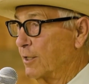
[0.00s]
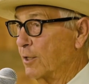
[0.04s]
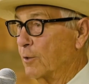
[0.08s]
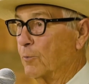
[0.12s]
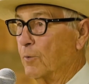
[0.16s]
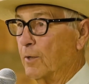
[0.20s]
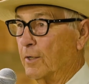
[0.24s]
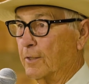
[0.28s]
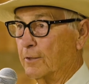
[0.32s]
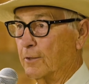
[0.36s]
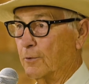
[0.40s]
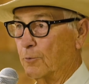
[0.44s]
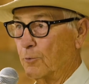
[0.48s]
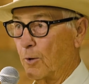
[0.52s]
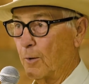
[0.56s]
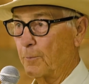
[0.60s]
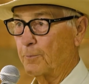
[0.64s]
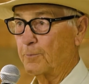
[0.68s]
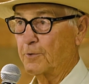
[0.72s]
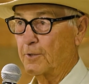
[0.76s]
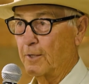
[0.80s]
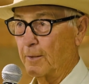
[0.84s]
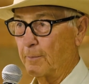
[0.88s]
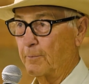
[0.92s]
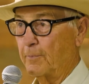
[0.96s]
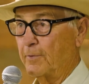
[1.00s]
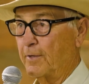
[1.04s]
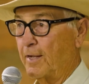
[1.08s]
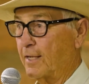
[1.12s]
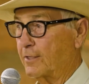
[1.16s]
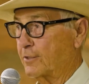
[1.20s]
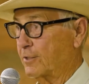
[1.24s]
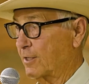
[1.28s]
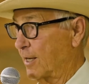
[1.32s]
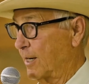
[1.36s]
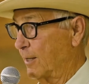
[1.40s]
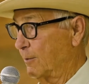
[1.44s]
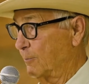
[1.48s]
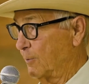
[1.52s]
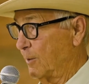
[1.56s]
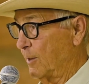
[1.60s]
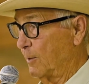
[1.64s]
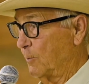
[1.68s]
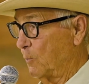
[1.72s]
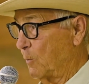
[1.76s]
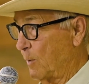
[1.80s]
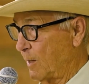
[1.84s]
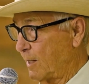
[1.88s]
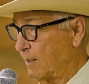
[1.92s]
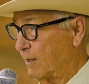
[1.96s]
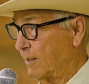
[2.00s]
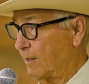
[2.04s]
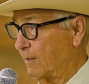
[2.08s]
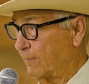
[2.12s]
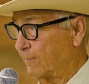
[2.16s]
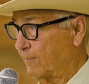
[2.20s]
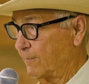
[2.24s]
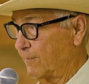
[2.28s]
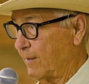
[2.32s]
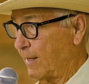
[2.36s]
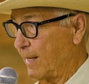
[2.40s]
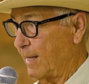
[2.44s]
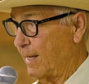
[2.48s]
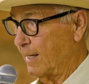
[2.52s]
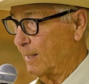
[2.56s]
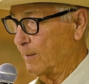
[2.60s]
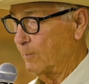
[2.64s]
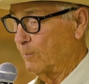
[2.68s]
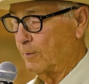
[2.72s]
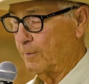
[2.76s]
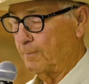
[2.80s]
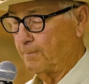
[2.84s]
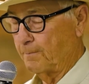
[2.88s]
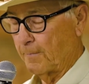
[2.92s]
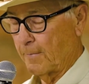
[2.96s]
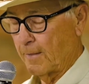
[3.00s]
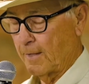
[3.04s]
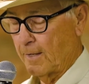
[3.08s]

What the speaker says: you're wanting to rope something, and that's going to run weight off the animal.